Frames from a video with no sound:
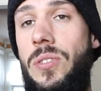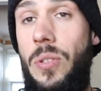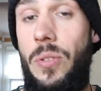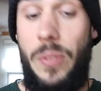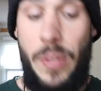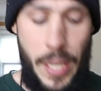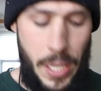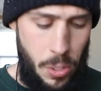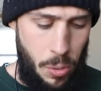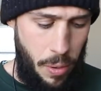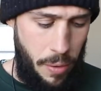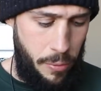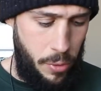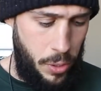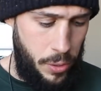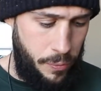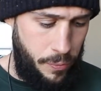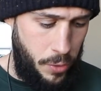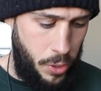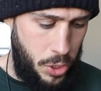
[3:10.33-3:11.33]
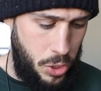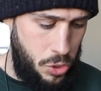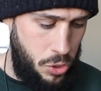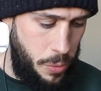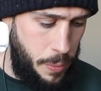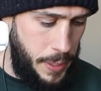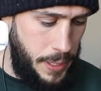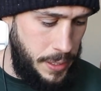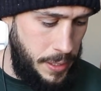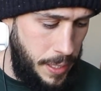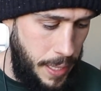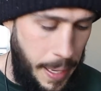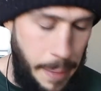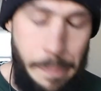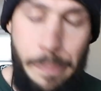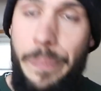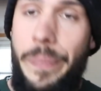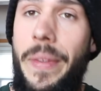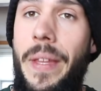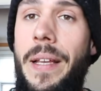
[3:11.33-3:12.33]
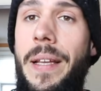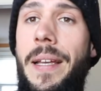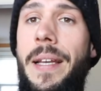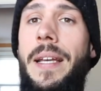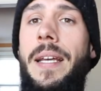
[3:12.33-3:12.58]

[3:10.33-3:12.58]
So thank you, everyone, for contributing to that.